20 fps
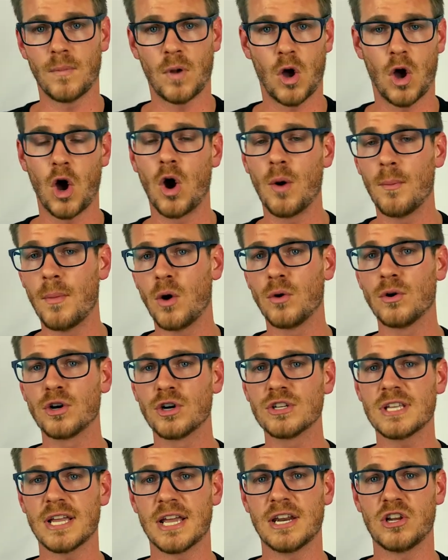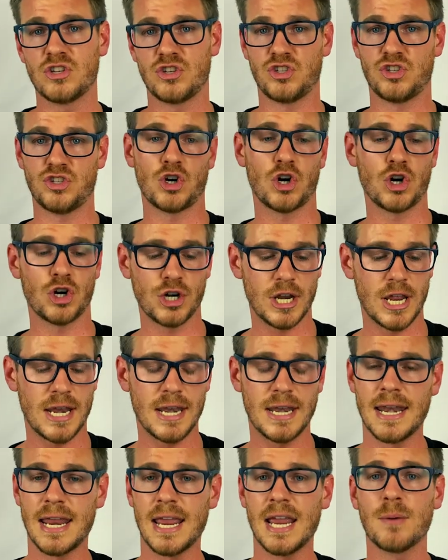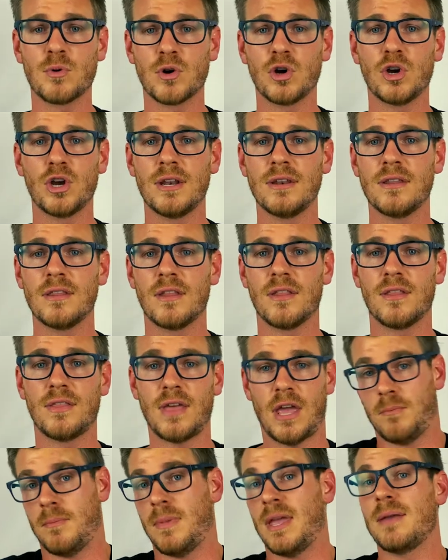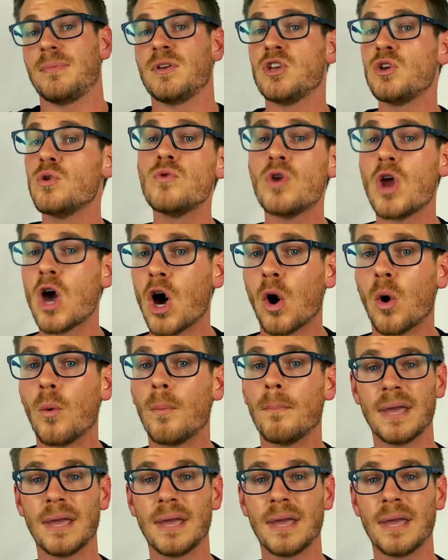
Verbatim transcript: homeowners in a certain neighborhood that maybe you know.